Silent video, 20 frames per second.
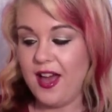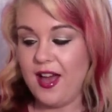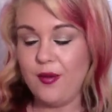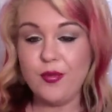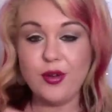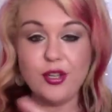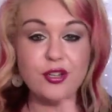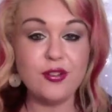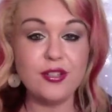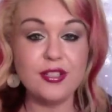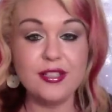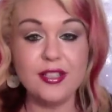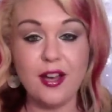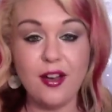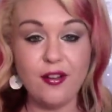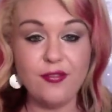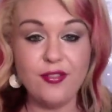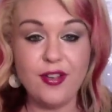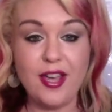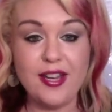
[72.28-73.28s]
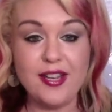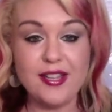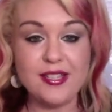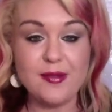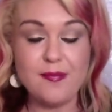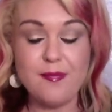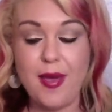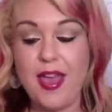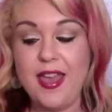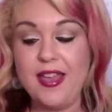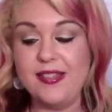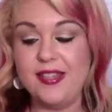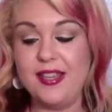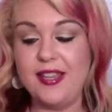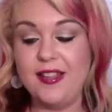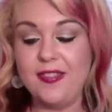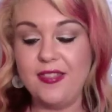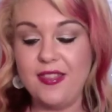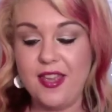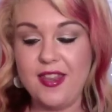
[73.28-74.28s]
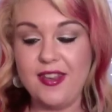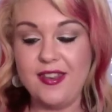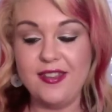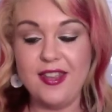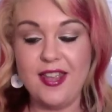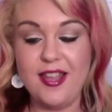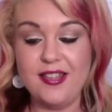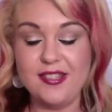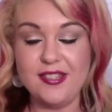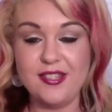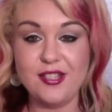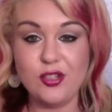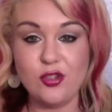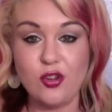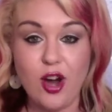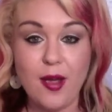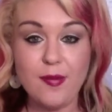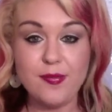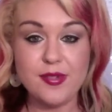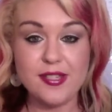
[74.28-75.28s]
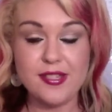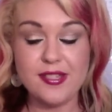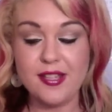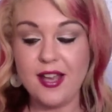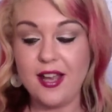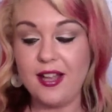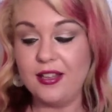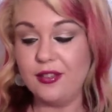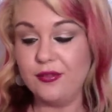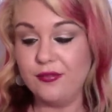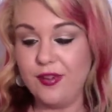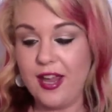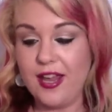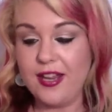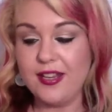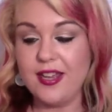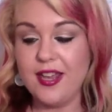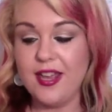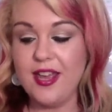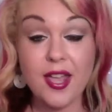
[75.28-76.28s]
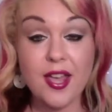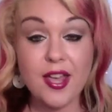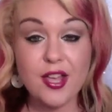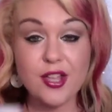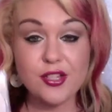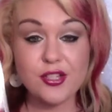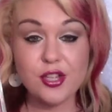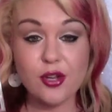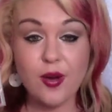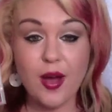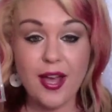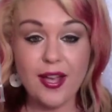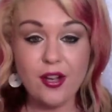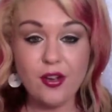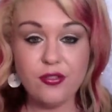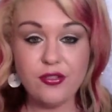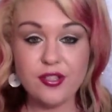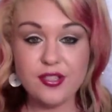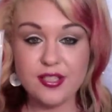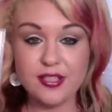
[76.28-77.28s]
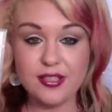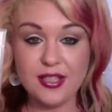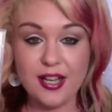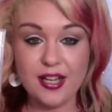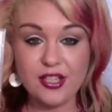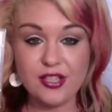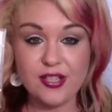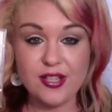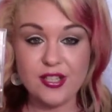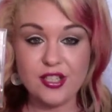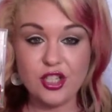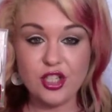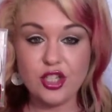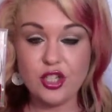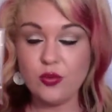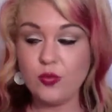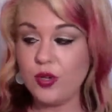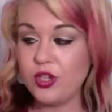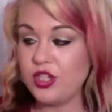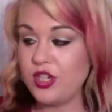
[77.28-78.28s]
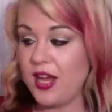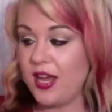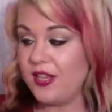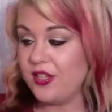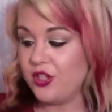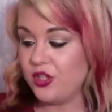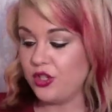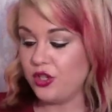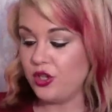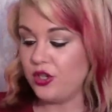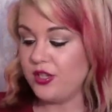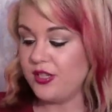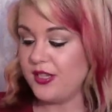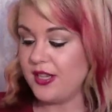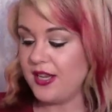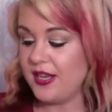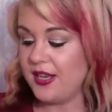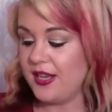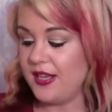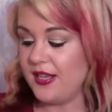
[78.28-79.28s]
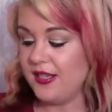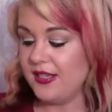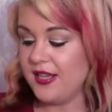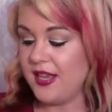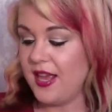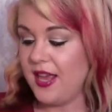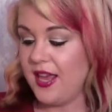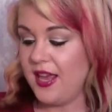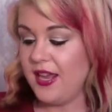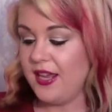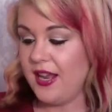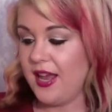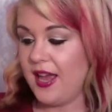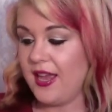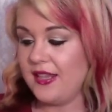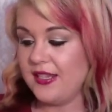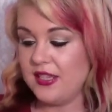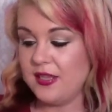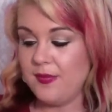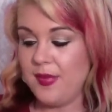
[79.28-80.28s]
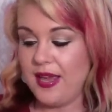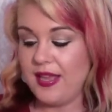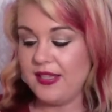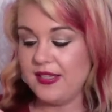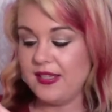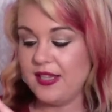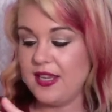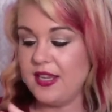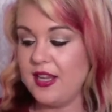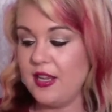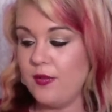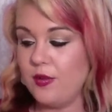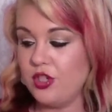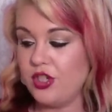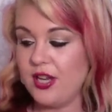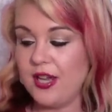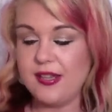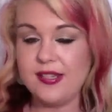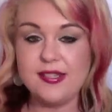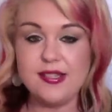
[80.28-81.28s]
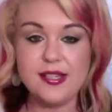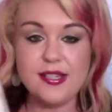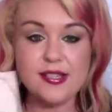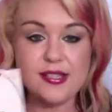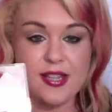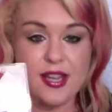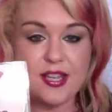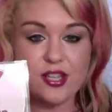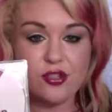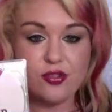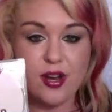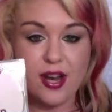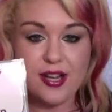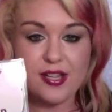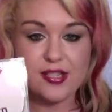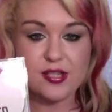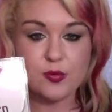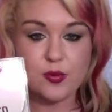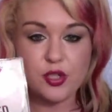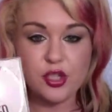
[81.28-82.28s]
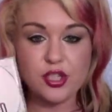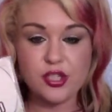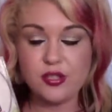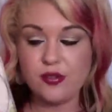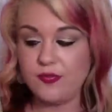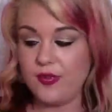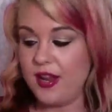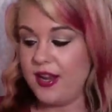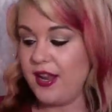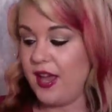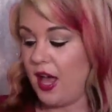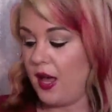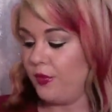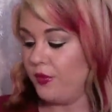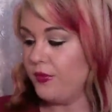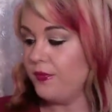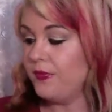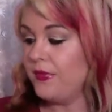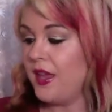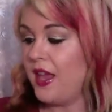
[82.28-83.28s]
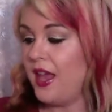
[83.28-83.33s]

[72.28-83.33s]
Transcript: when you're in love and it's amazing, then it's described as the color red. So I got the deluxe edition, which has two CDs. It has the main CD, which has 16 tracks, which is the Red album.